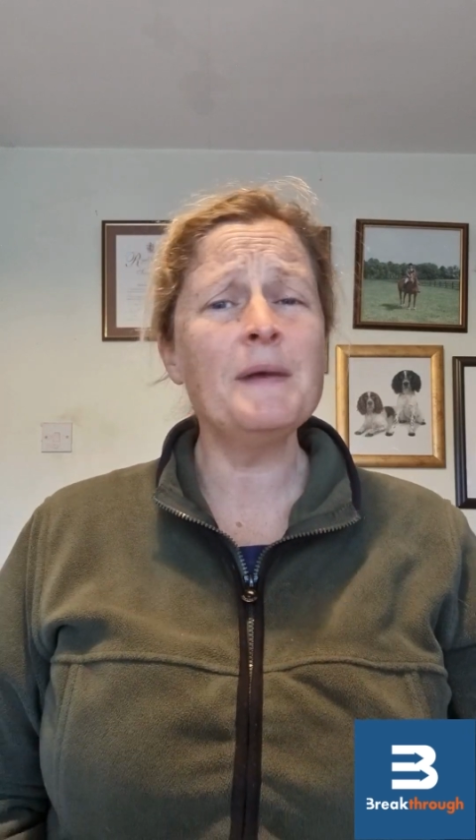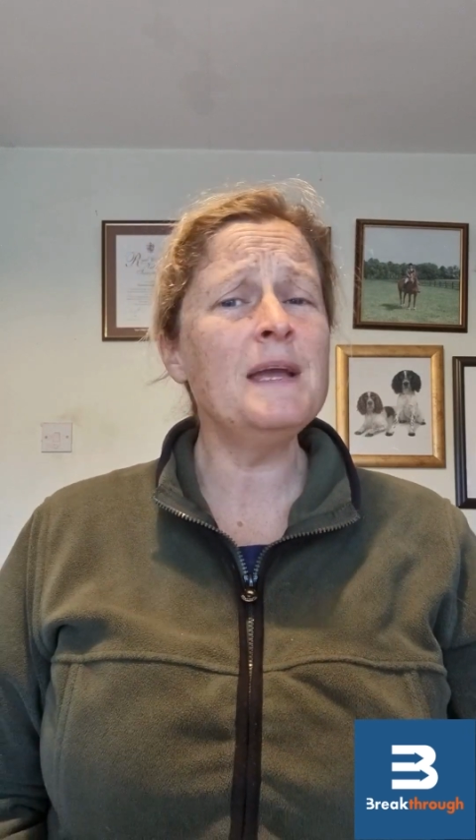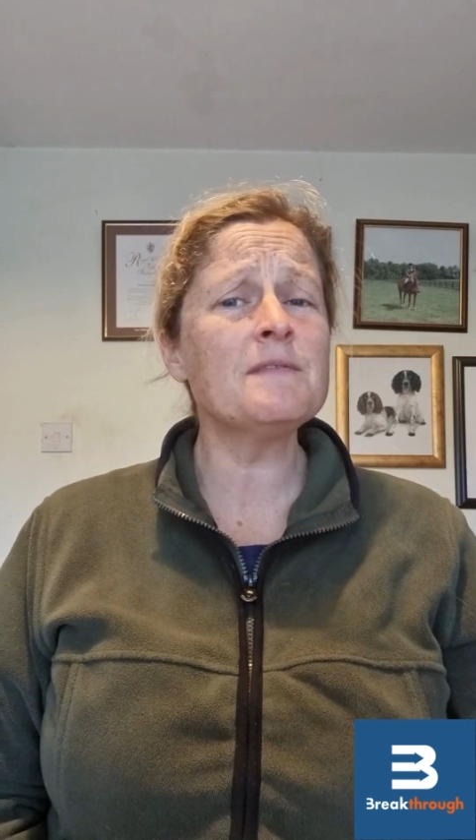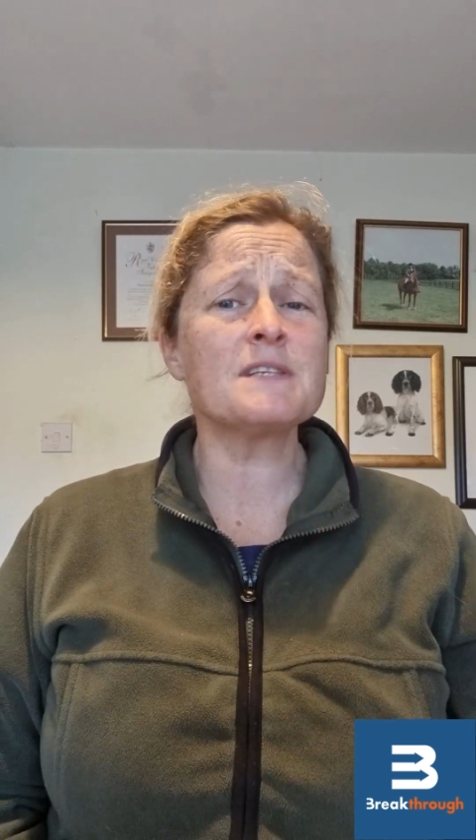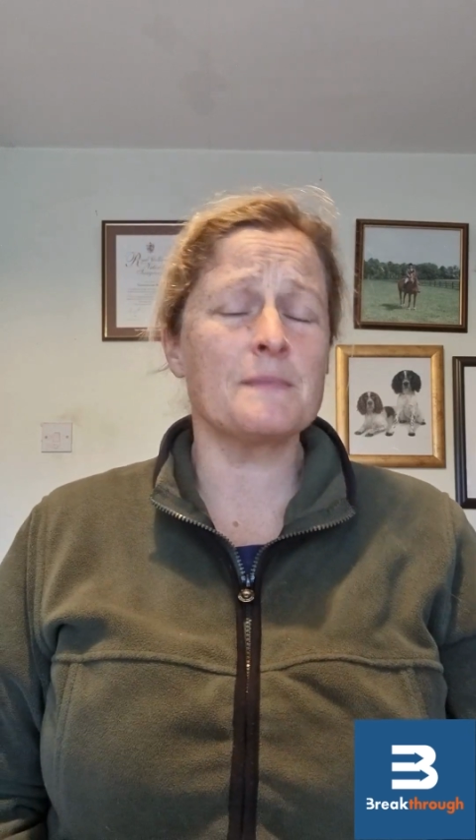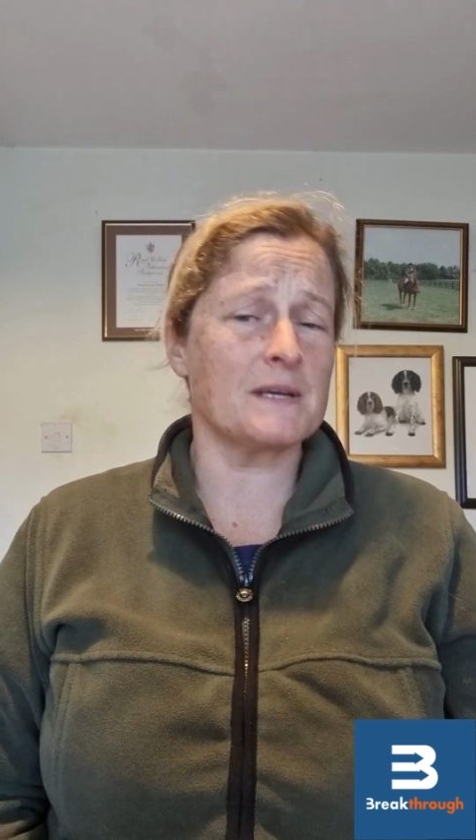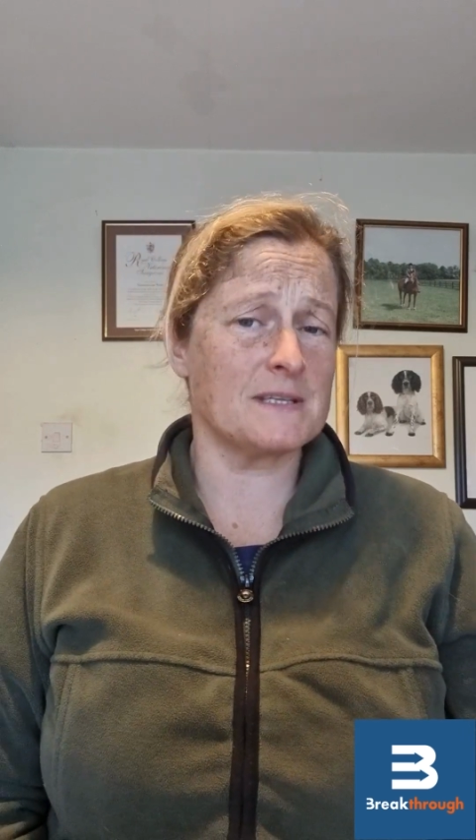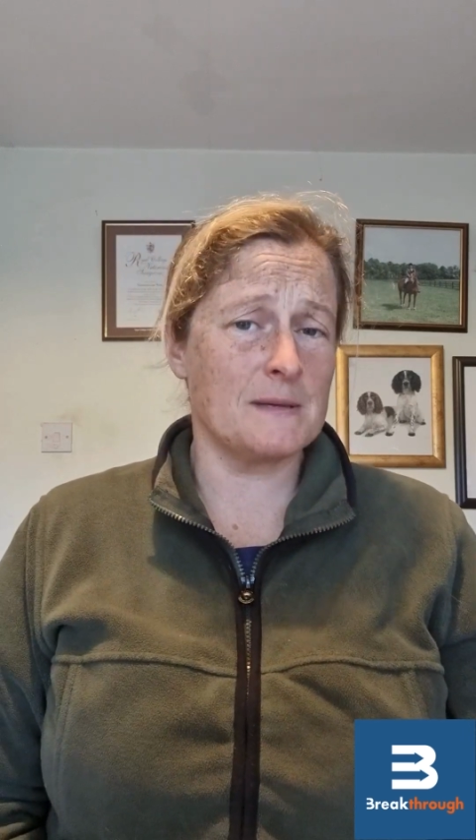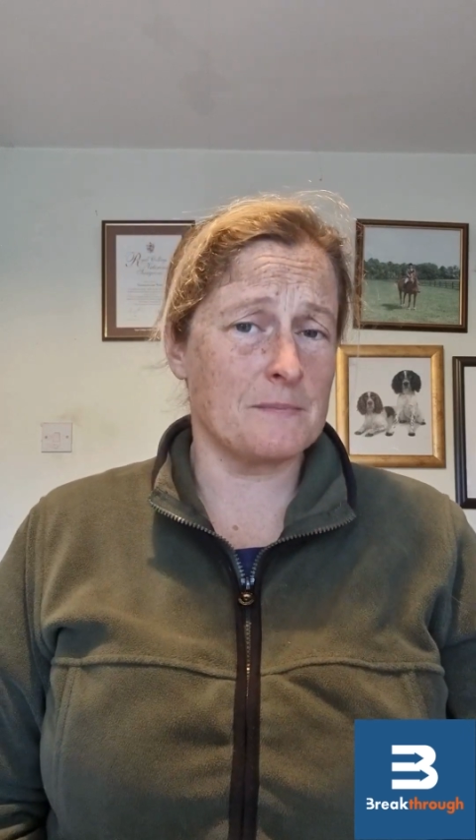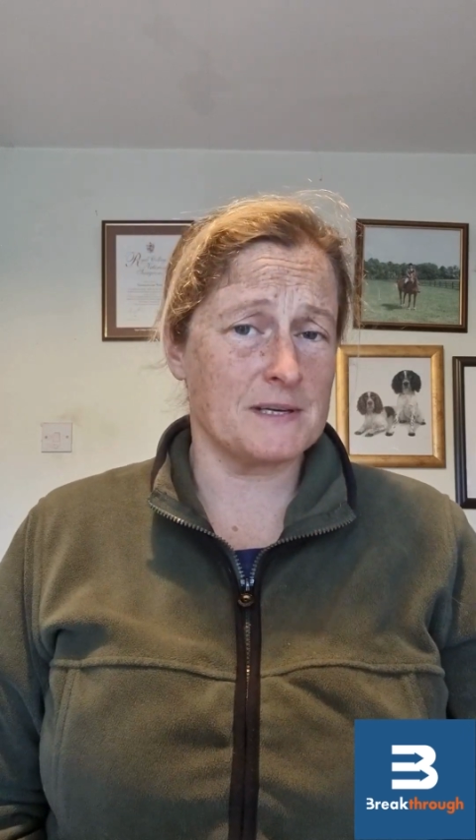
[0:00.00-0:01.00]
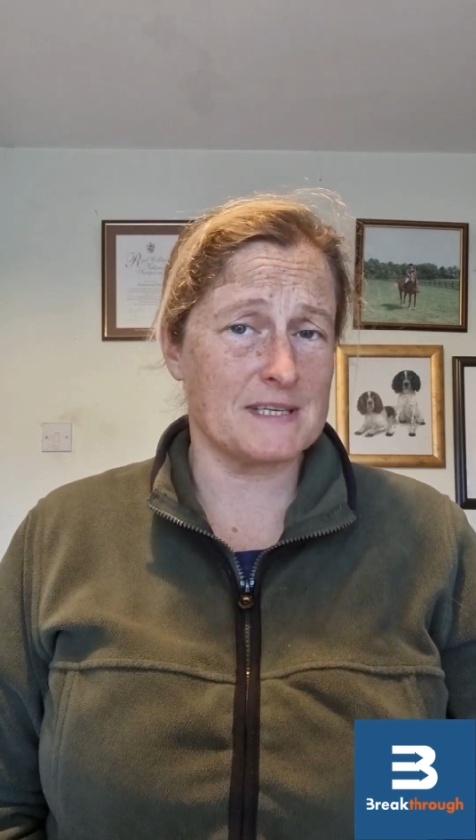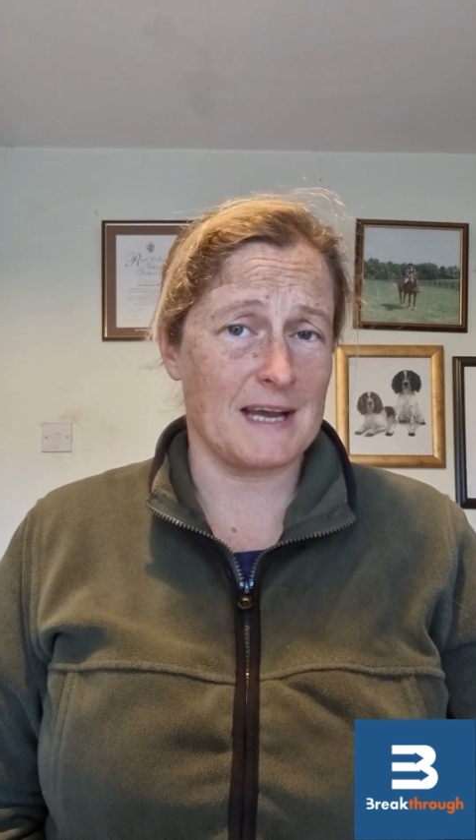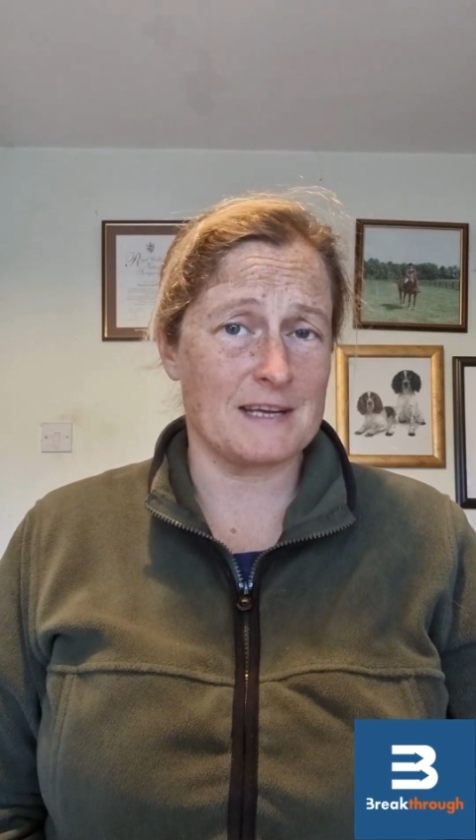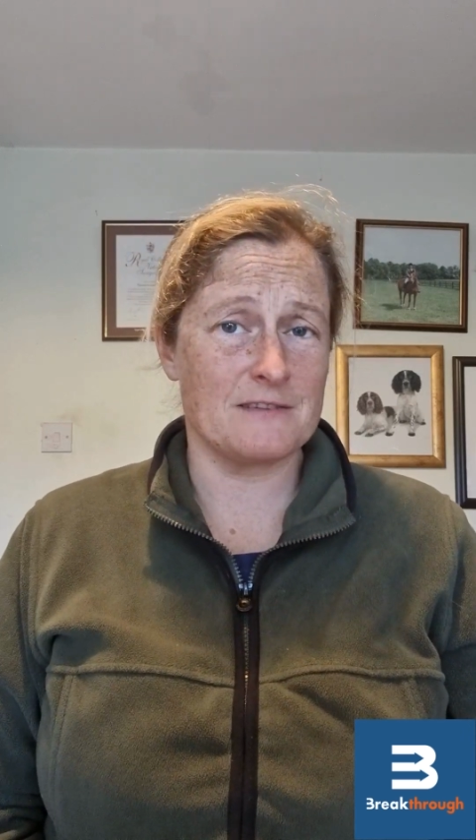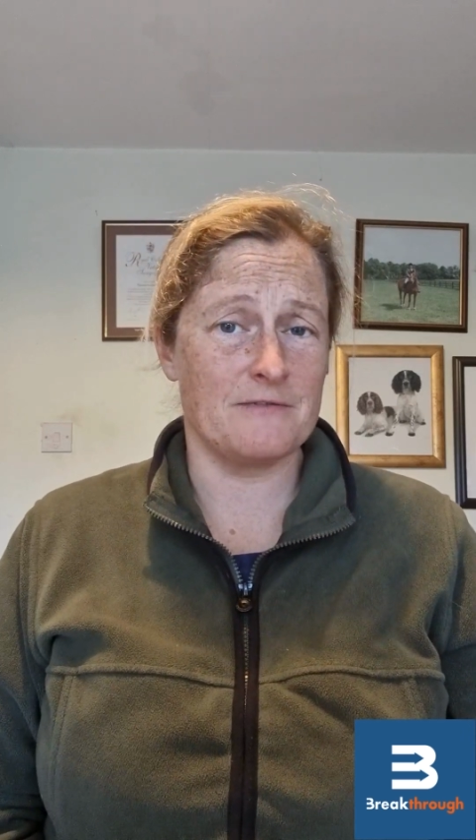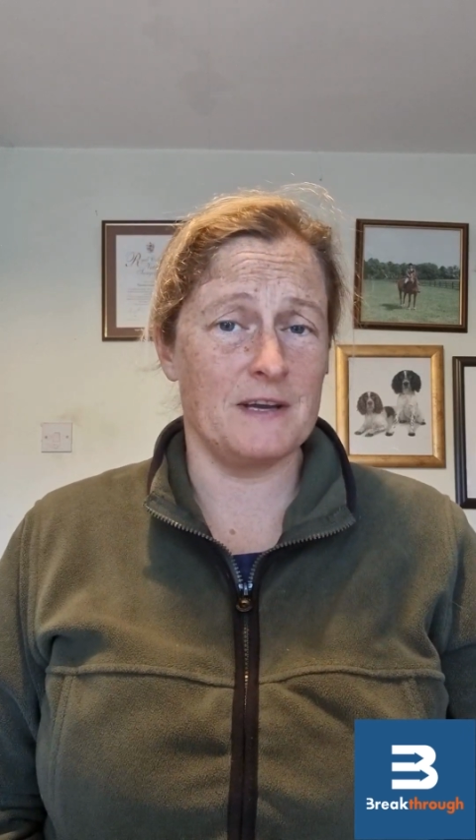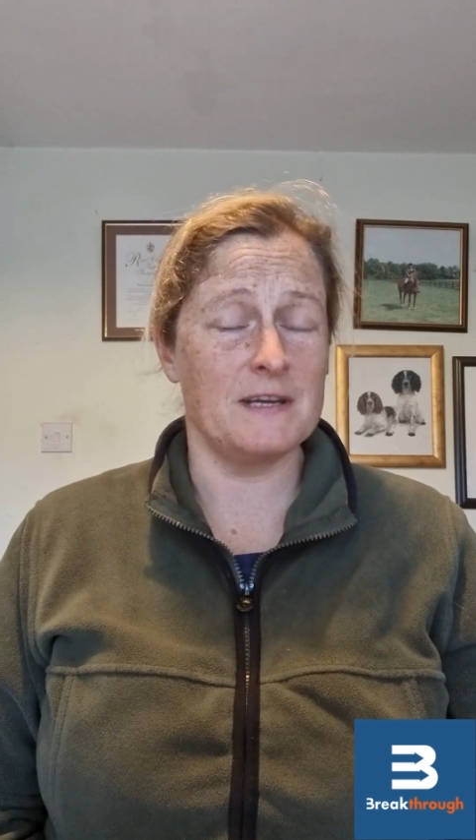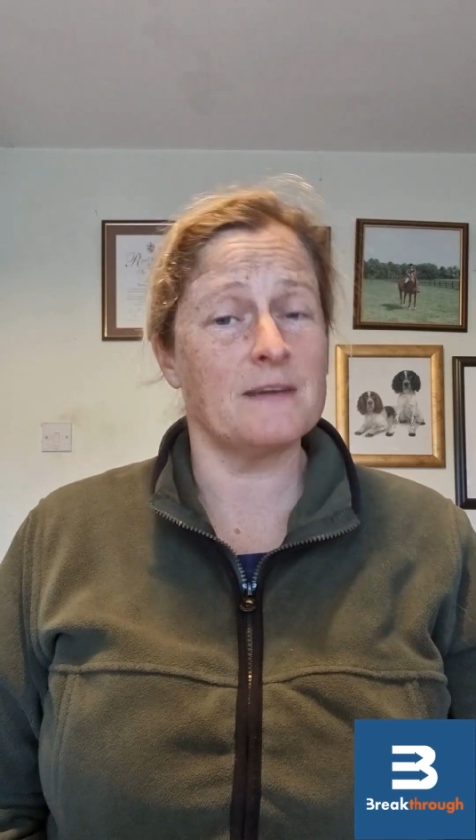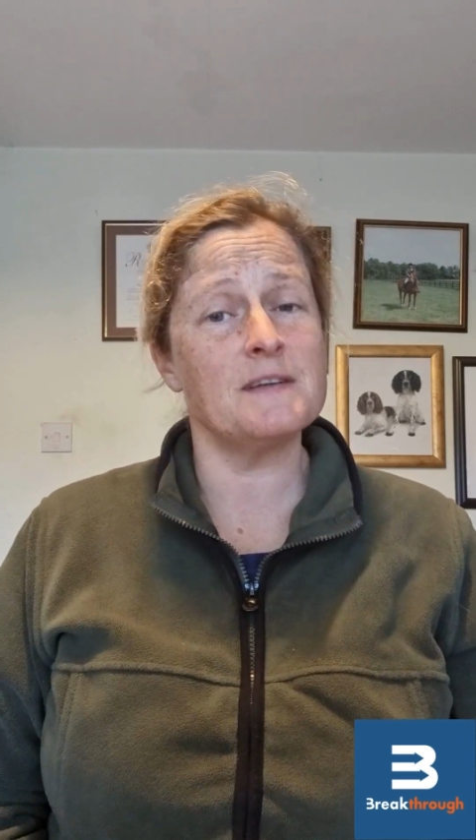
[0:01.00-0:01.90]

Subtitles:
Even something as simple as scatter feeding.